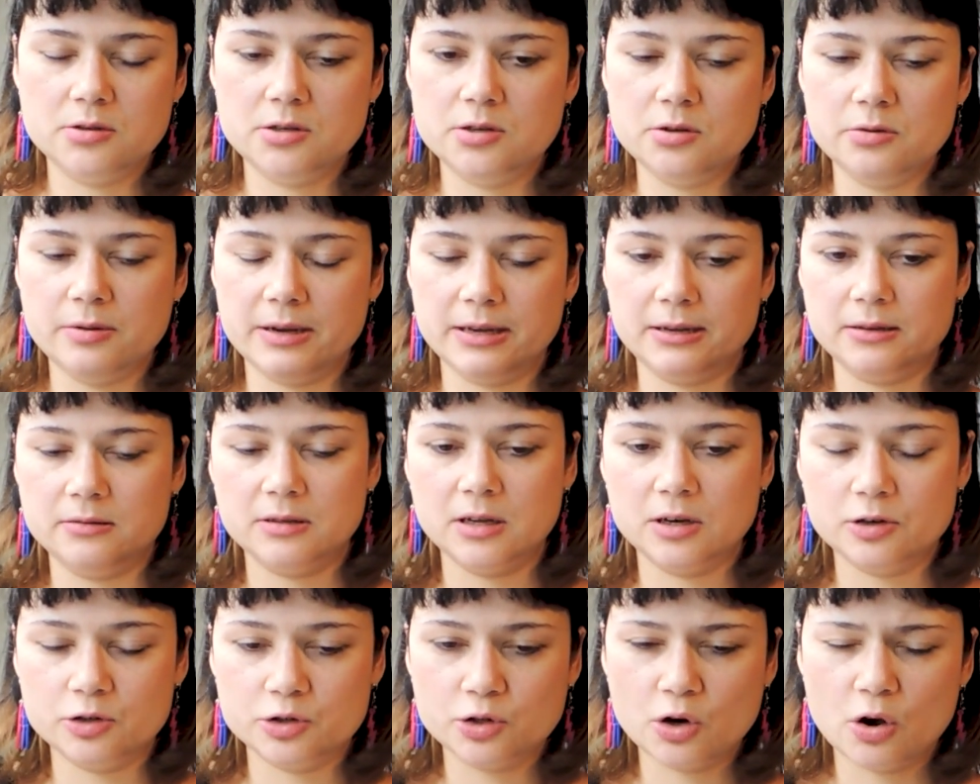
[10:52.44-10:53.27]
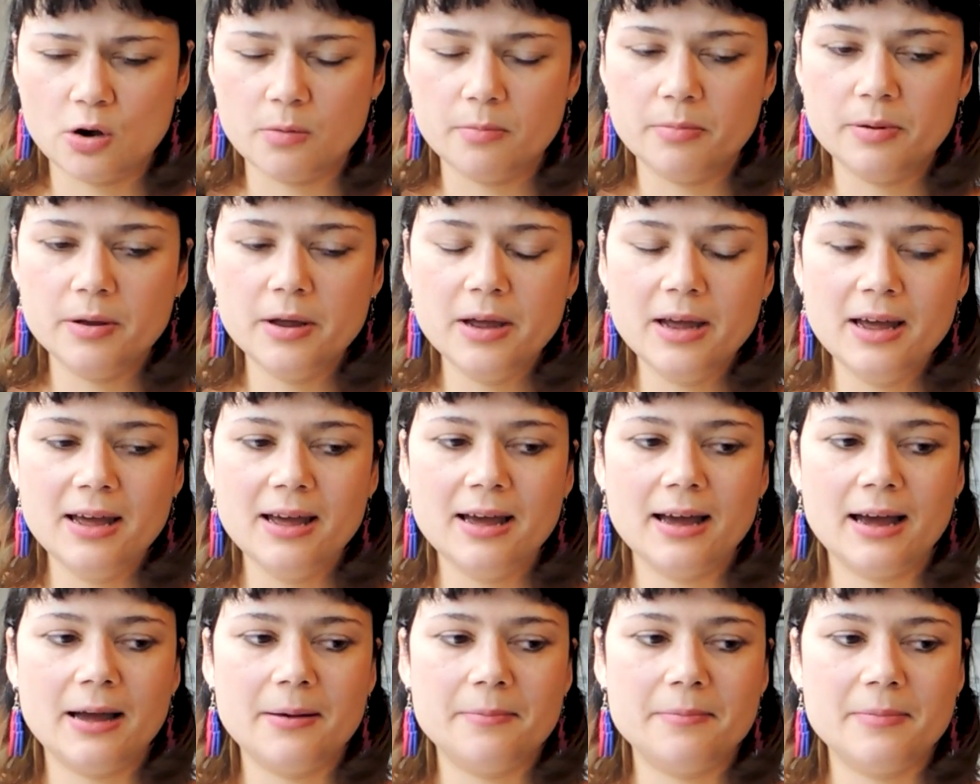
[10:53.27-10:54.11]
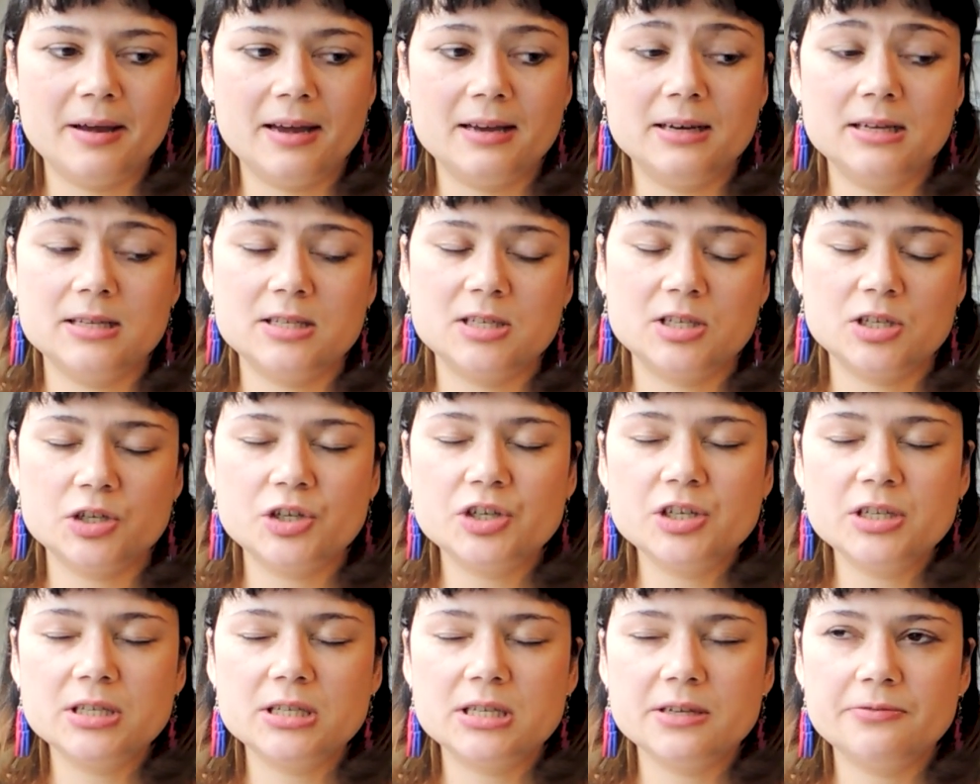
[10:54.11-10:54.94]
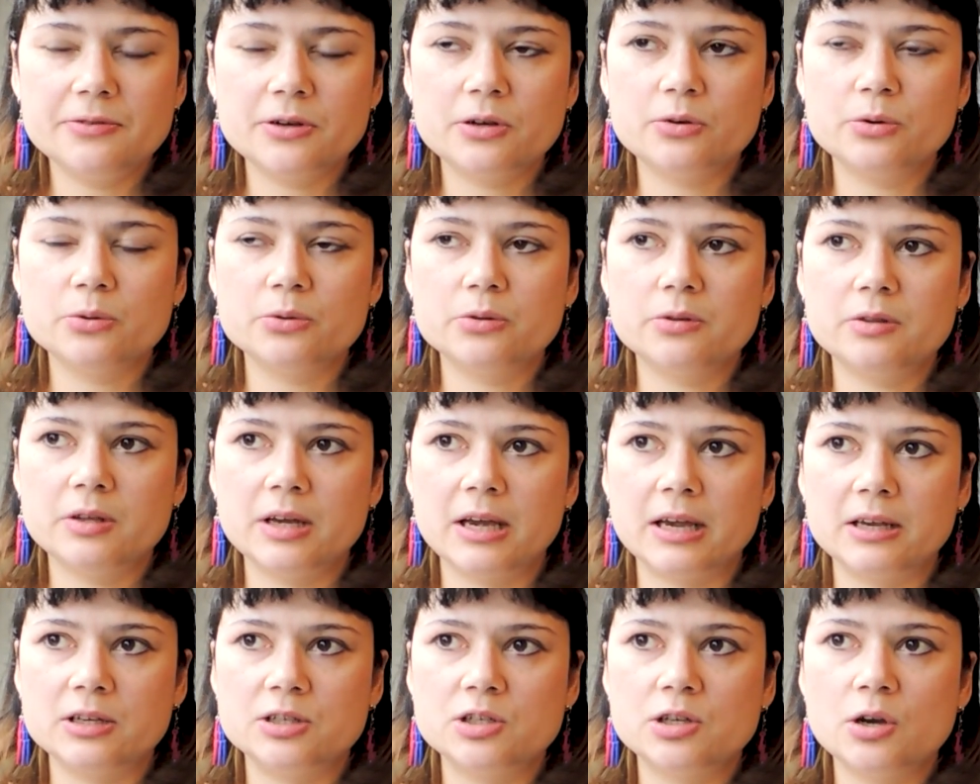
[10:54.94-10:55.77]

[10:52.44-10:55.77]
doing their job. And it's such a difficult thing.